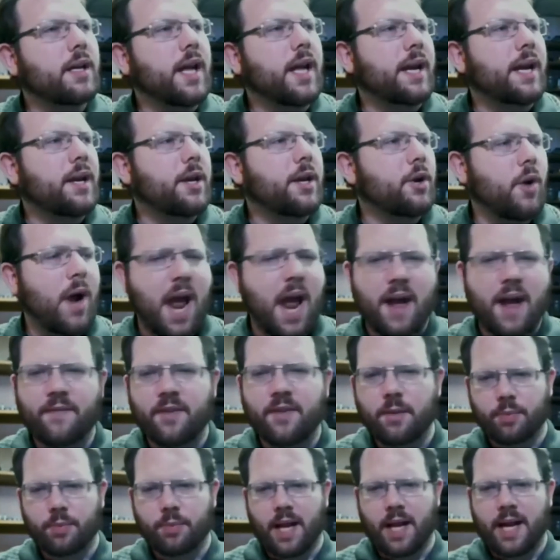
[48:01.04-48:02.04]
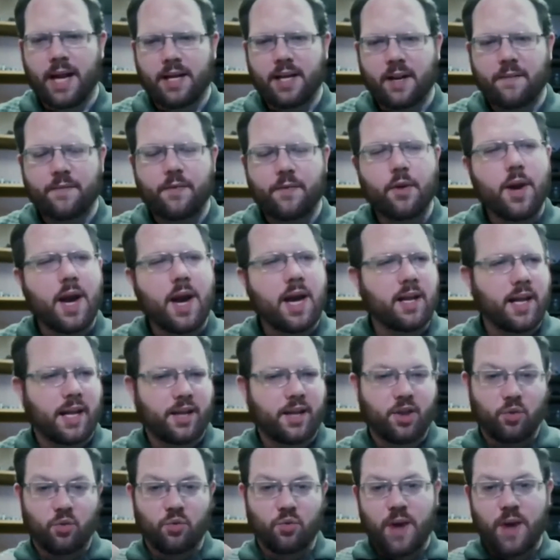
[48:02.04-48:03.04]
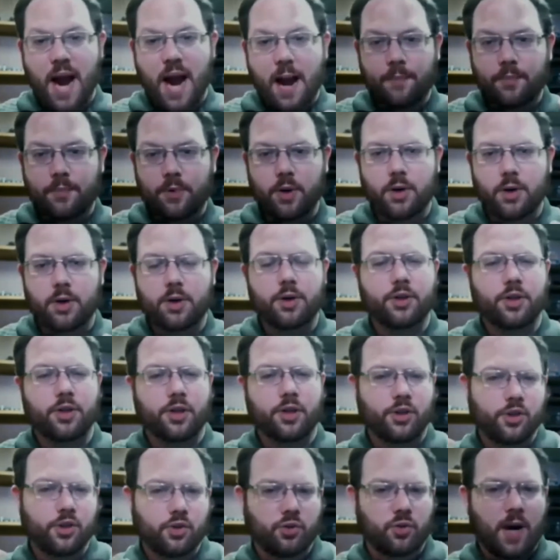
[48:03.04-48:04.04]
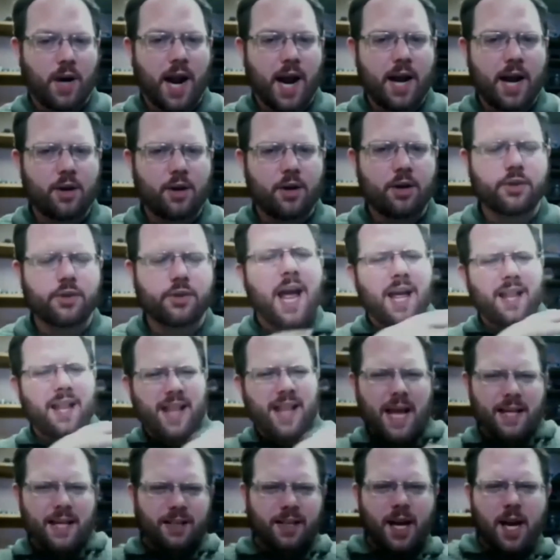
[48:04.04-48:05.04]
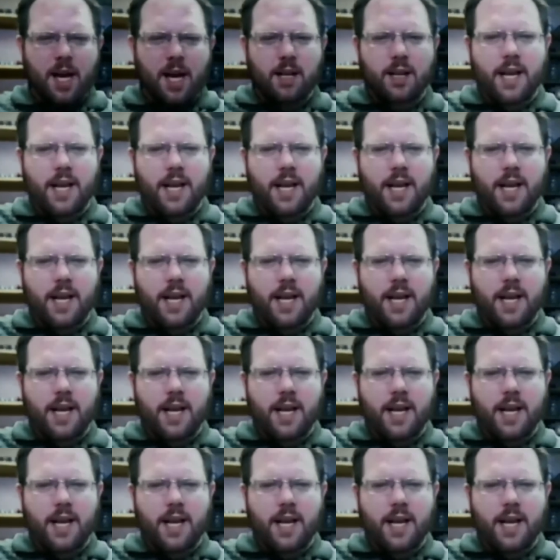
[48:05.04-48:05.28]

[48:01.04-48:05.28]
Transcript: like, you know, Everblight. And if you had like the Raptors and Striders, that's kind